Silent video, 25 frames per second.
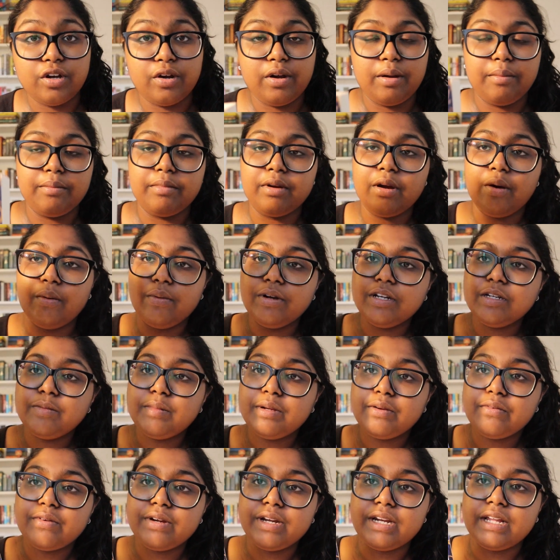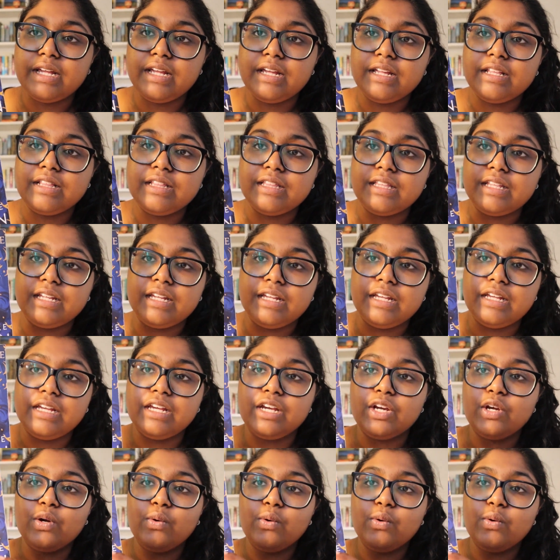I'm going to be reading the